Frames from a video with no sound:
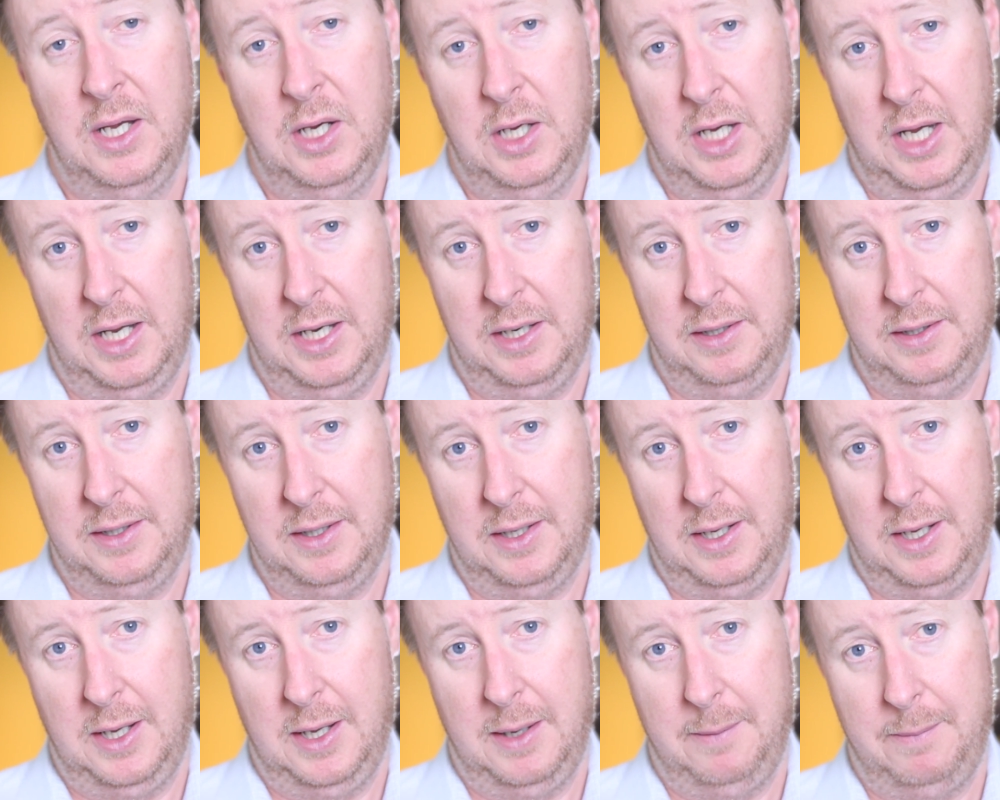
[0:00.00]
and
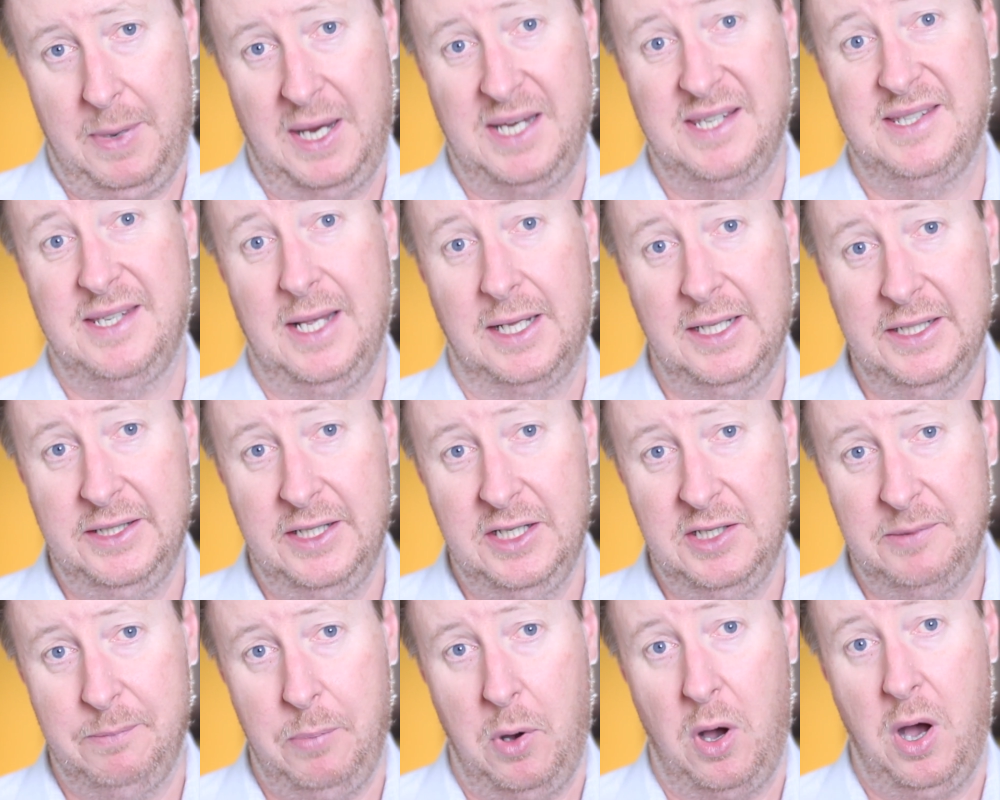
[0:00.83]
by selling
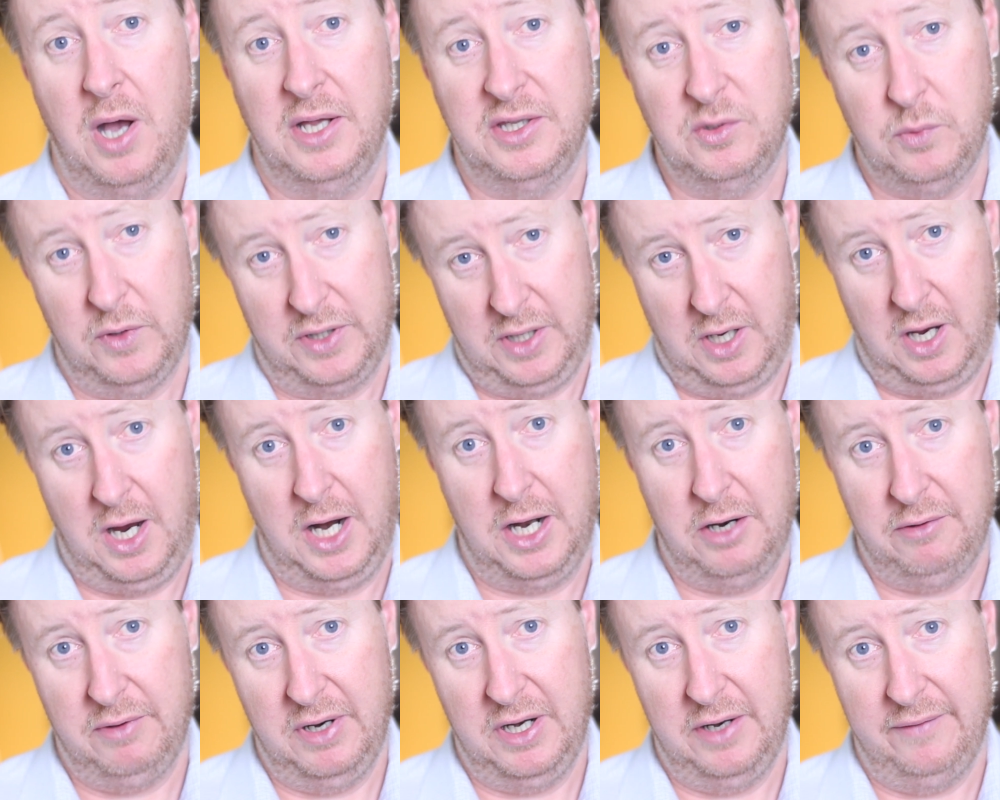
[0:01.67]
these bonds with a
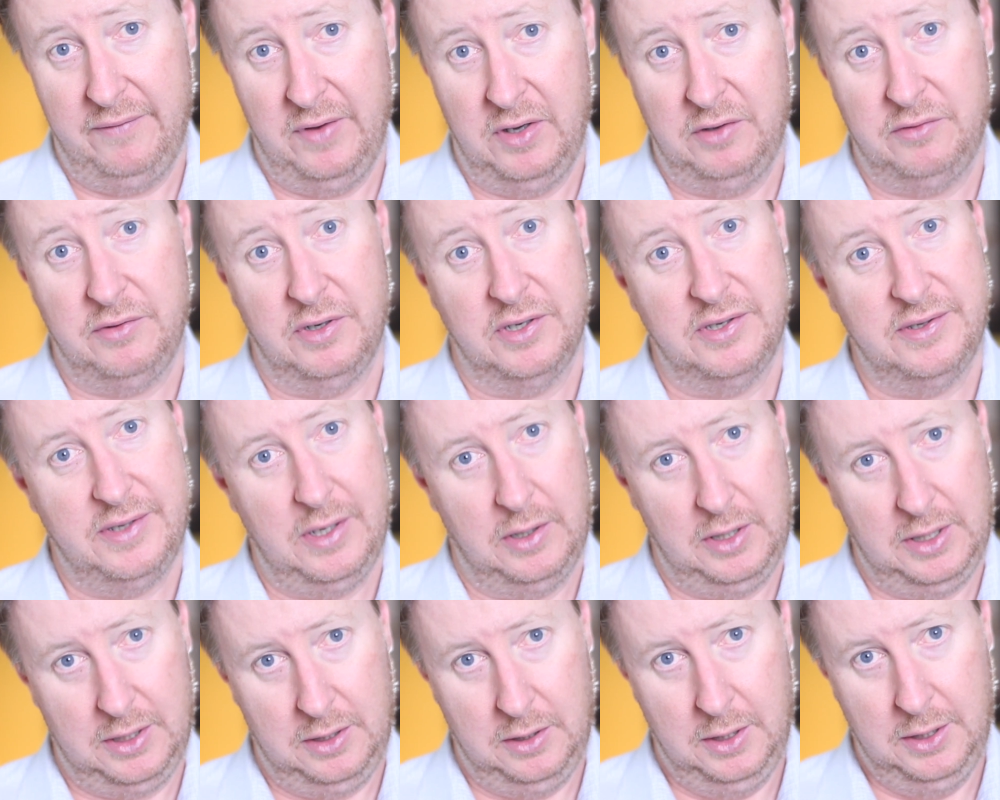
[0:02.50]
higher rate of interest
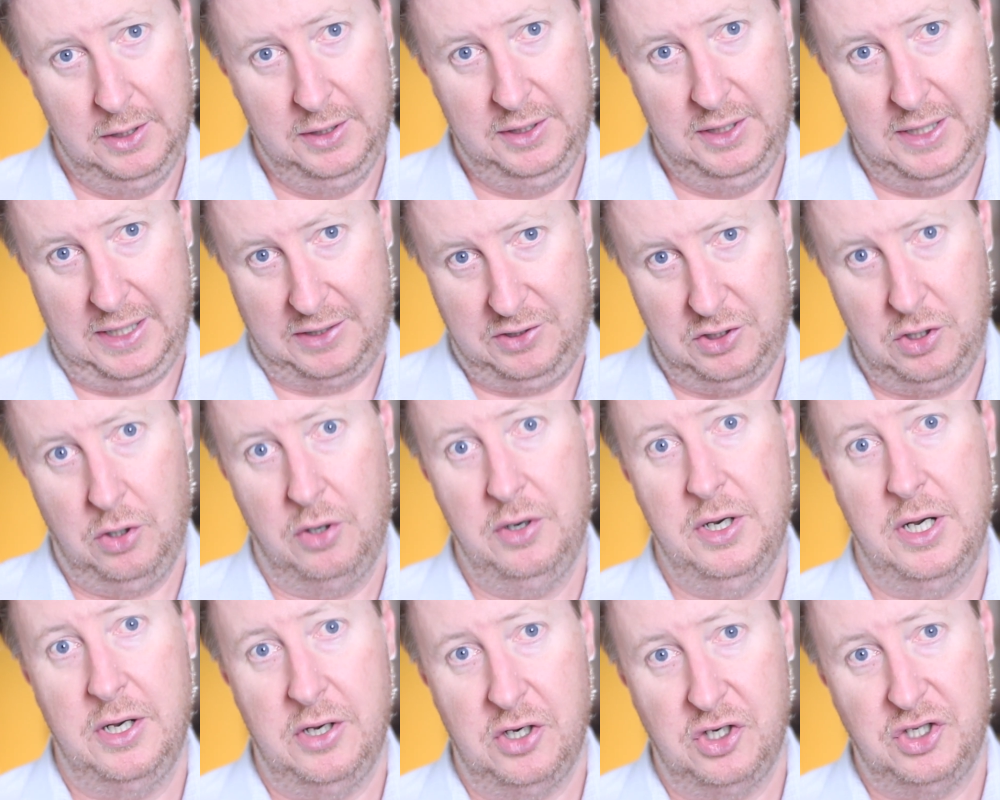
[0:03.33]
that'll get
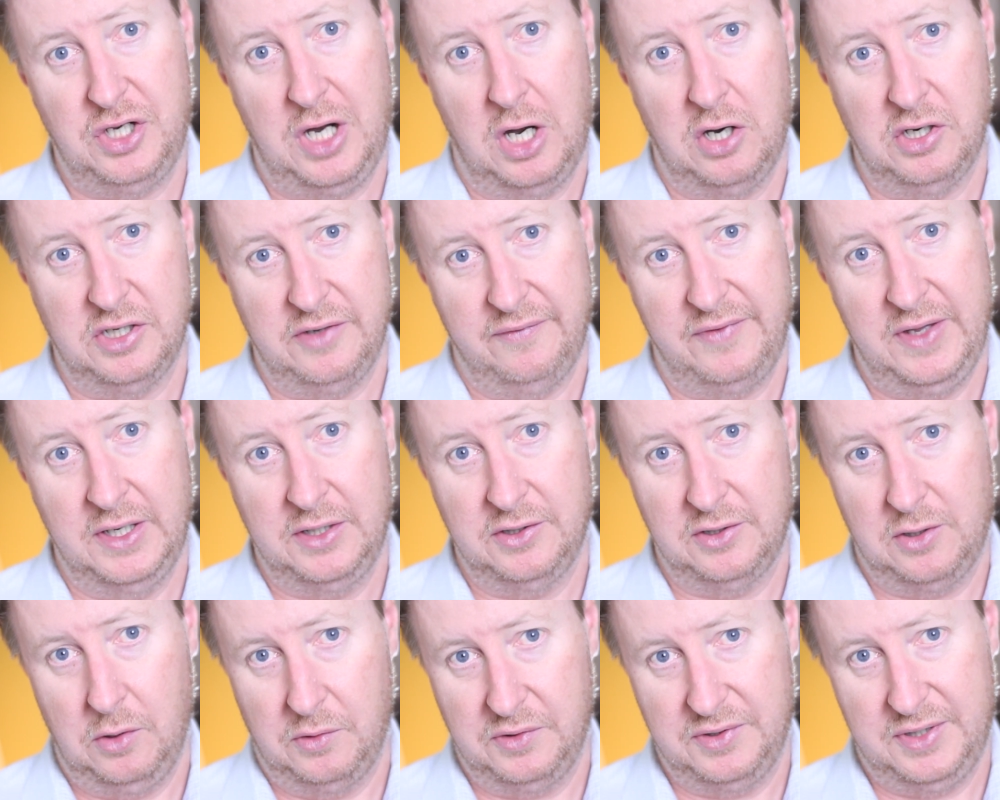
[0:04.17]
turned into shares if
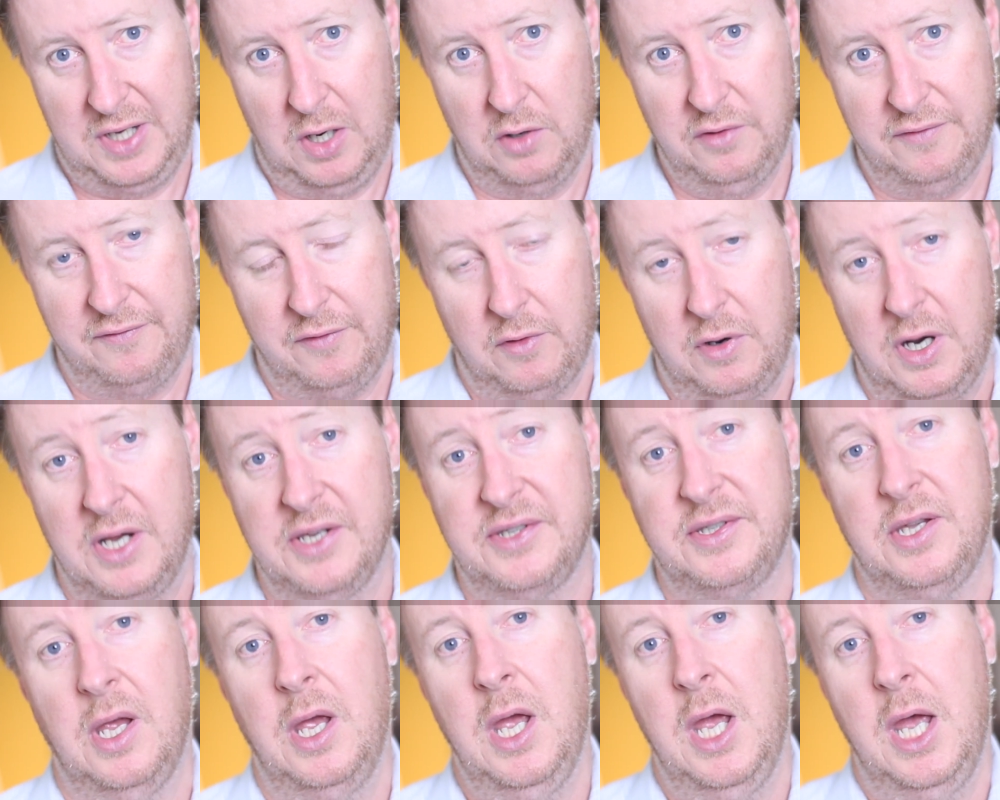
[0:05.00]
things go south for
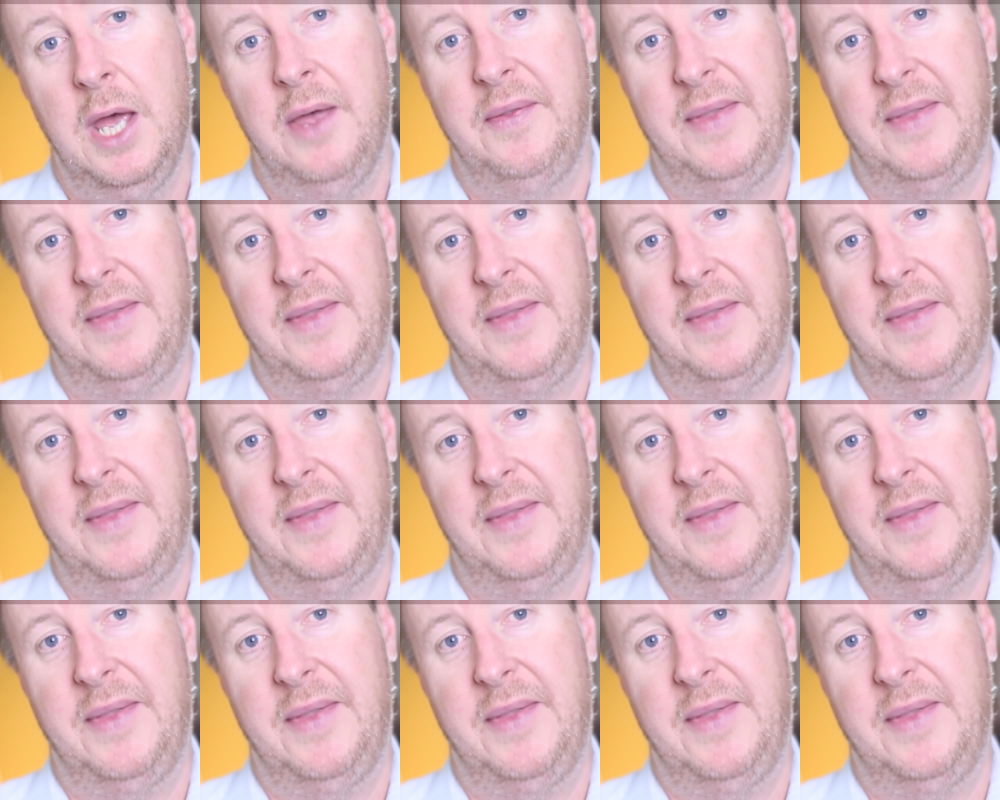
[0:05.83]
us,